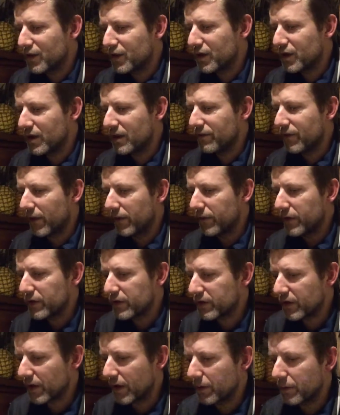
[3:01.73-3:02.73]
chief of it.
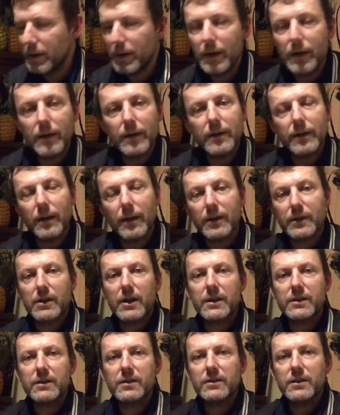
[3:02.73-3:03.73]
So, like,
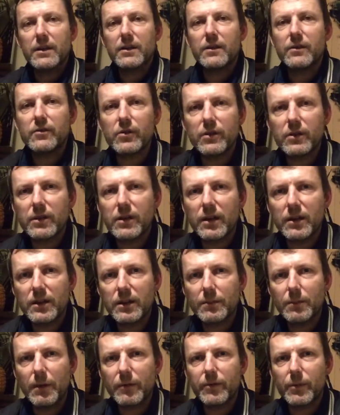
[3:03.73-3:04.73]
as I said, they should have kicked
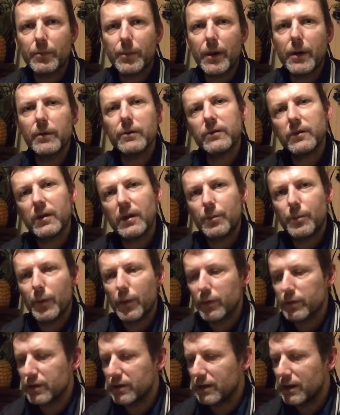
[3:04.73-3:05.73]
him off the boat and
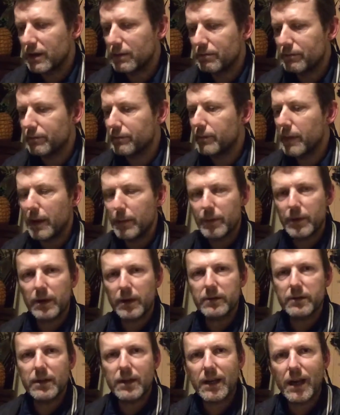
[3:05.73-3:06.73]
deported him. Maybe not
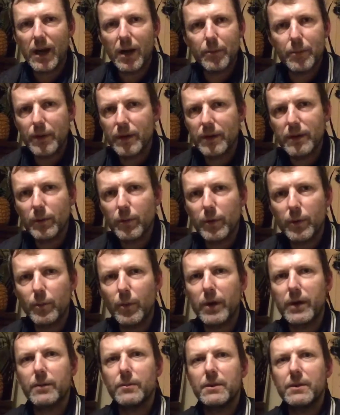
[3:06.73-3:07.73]
to the Caribbean. They wouldn't
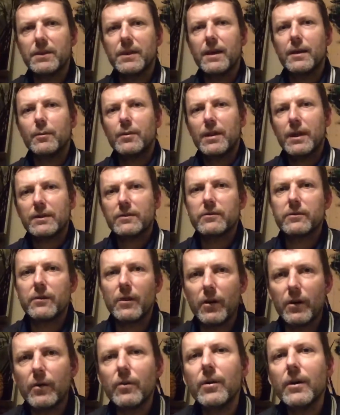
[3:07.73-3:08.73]
want him in there with that
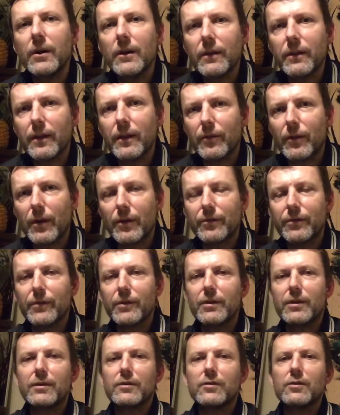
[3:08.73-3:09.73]
style. They've got
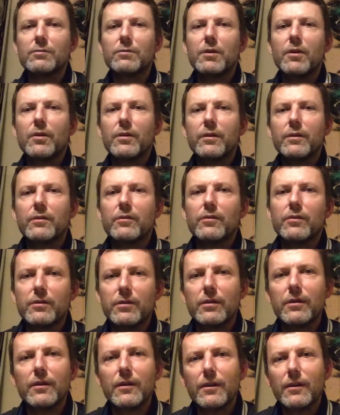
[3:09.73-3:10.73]
fucking some kind of good,
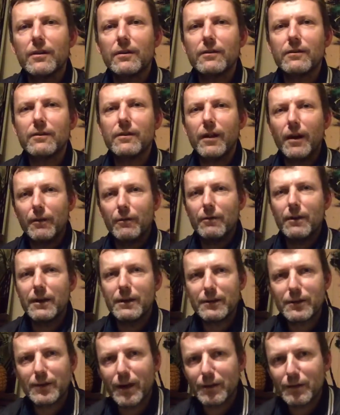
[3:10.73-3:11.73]
you know, at
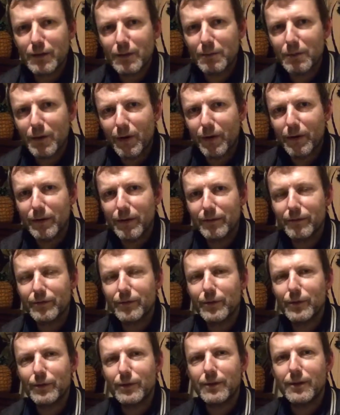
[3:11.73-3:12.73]
least got some kind of
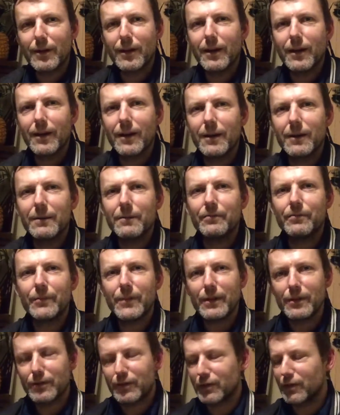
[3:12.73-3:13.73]
good
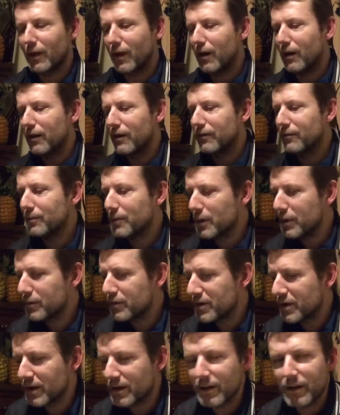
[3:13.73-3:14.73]
style of
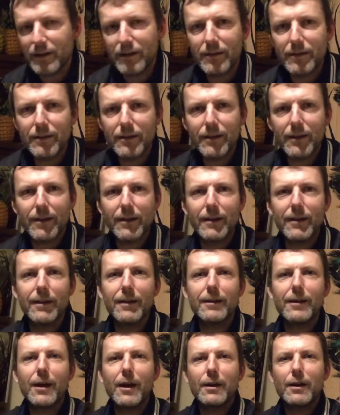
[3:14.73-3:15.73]
music and
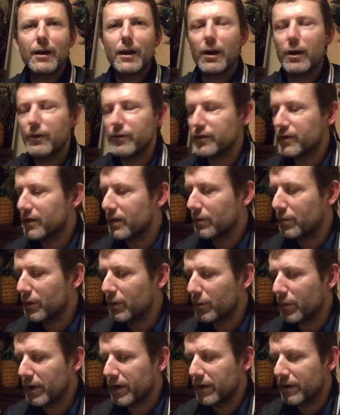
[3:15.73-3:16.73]
clothes, and they
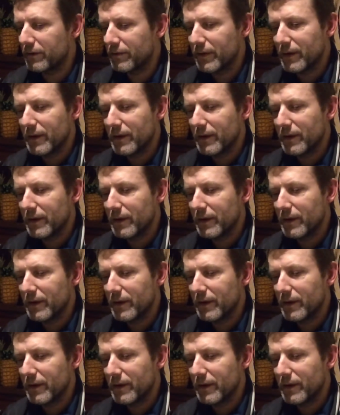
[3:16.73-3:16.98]
wouldn't want